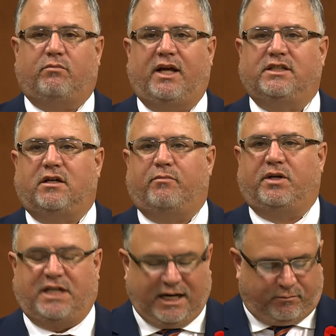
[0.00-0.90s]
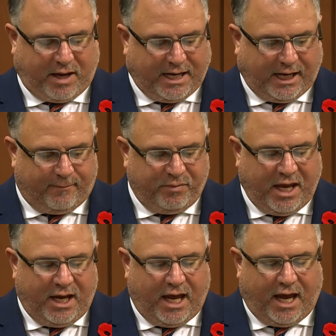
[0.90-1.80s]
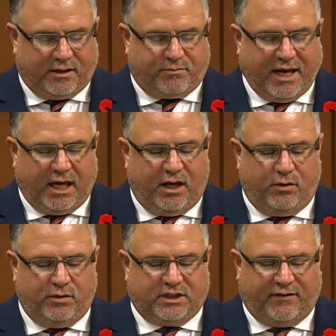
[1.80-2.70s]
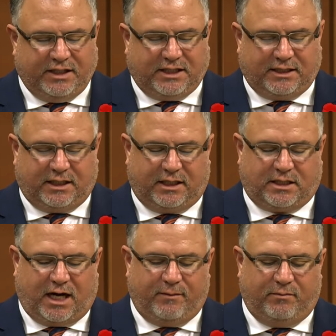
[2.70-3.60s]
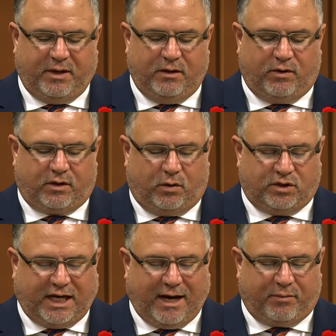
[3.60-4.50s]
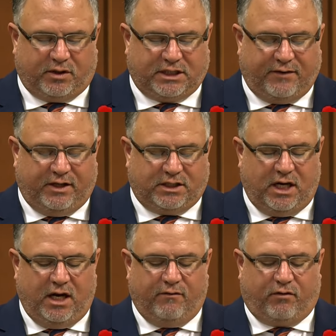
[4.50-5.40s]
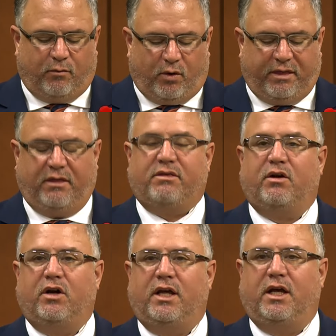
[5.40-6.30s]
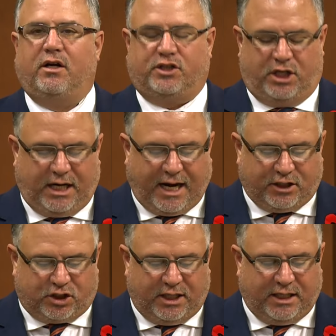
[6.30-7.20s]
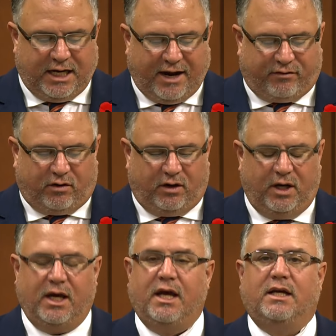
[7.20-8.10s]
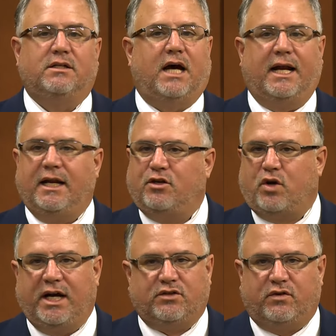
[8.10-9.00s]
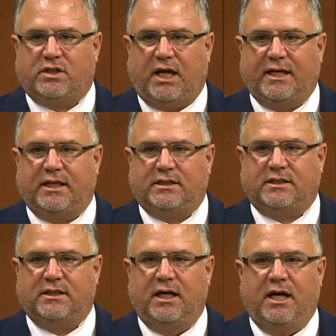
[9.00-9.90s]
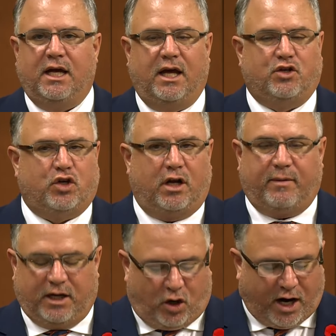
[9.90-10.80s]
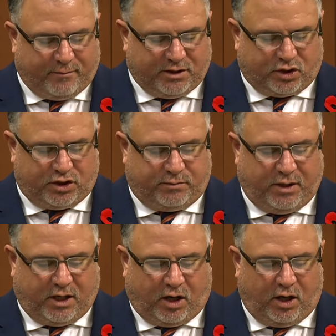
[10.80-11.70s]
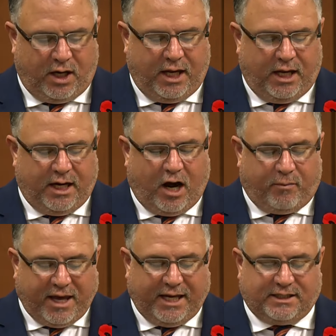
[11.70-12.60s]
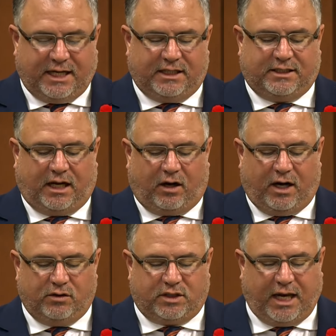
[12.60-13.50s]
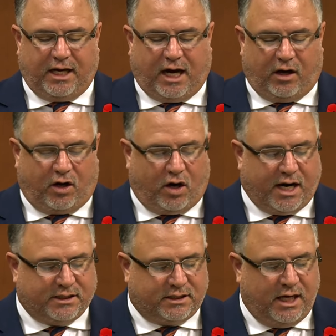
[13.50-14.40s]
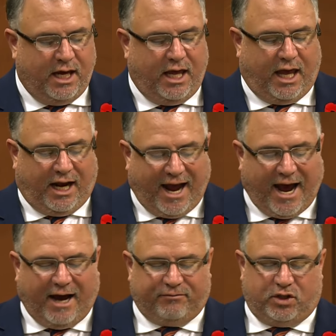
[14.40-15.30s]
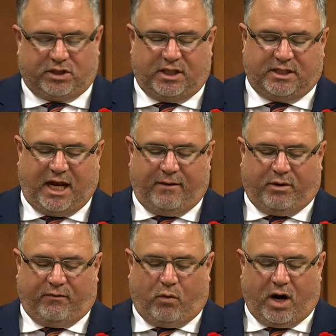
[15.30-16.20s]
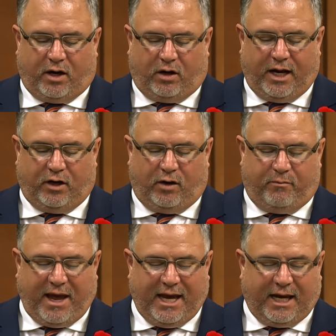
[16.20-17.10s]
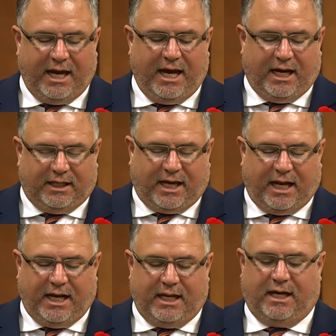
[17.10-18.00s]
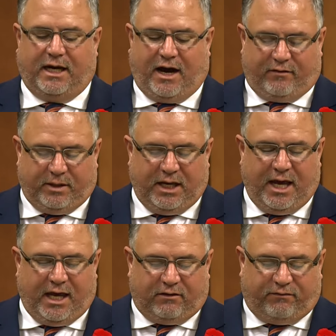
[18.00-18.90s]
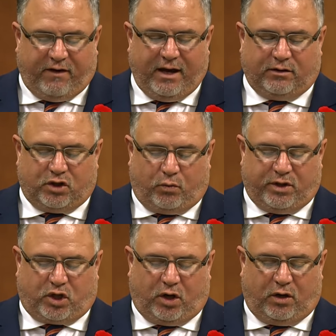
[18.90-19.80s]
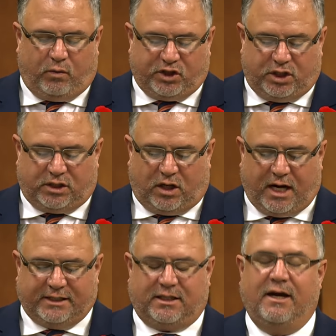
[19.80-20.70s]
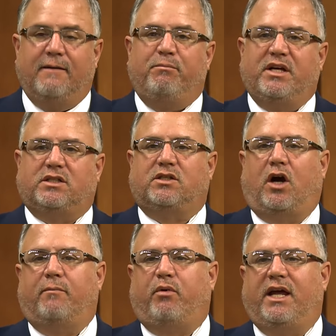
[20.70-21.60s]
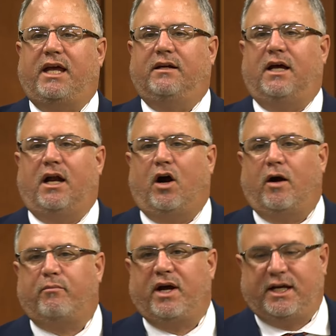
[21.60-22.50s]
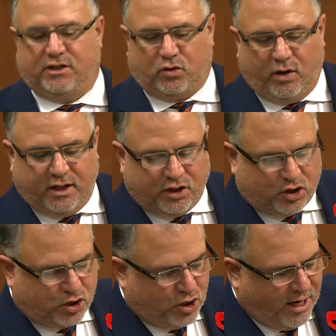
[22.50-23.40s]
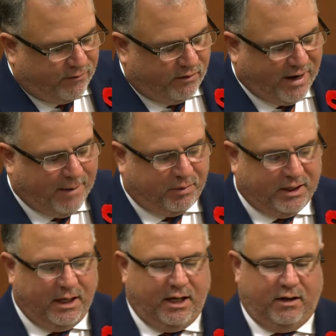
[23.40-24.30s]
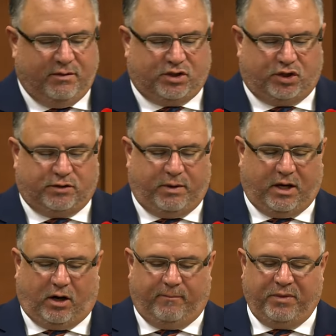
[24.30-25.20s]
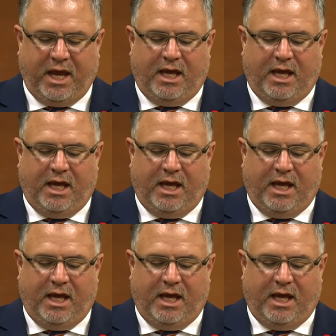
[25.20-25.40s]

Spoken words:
in place to protect Peggy. And Peggy, who was 76 at the time, had been with Coast Capital Savings for more than 30 years. She had actually never got any transfers like this. It should have been caught, Mr. Speaker. Now Peggy's had to sell her house and cut her costs in half just to stay above water, and her bank and the Canadian government has failed to return what she's lost. This is heartbreaking, and a heartbreaking story that should never have happened, Mr. Speaker.